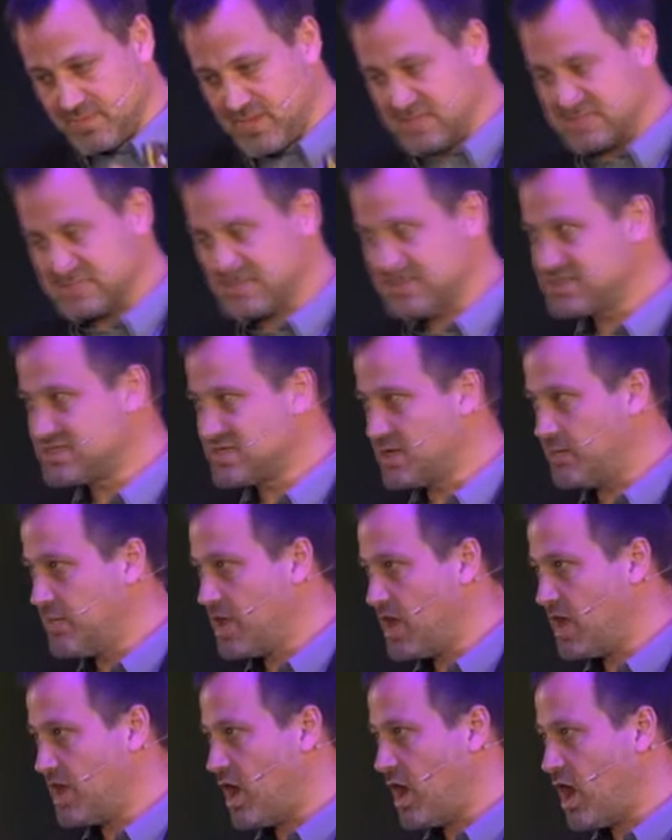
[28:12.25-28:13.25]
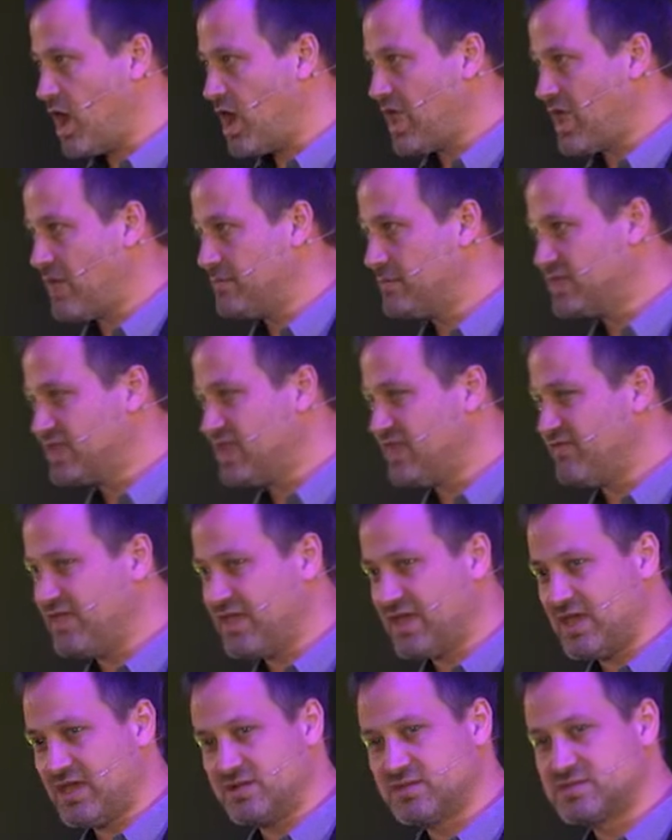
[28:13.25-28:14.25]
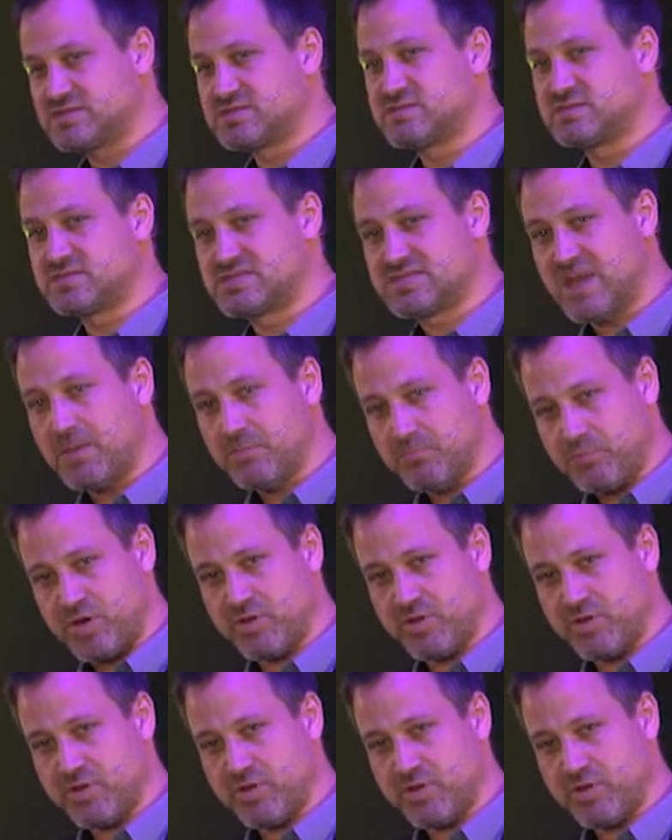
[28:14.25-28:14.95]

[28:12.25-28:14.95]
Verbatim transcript: system, and I am giving it some